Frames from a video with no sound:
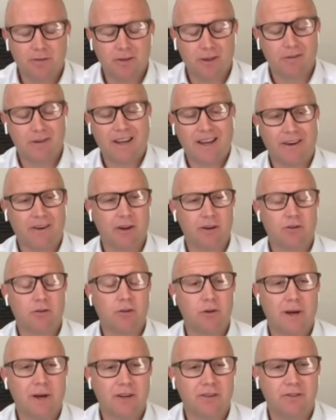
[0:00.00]
They're carrying
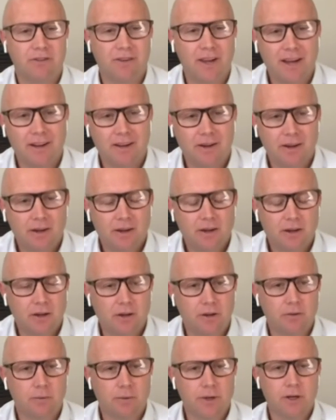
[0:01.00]
too much debt,
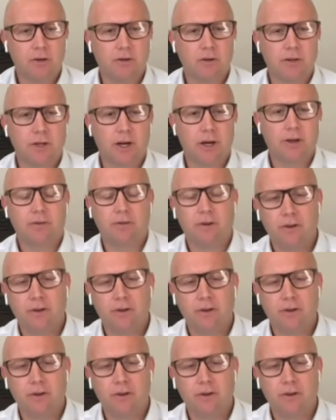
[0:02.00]
as we all know.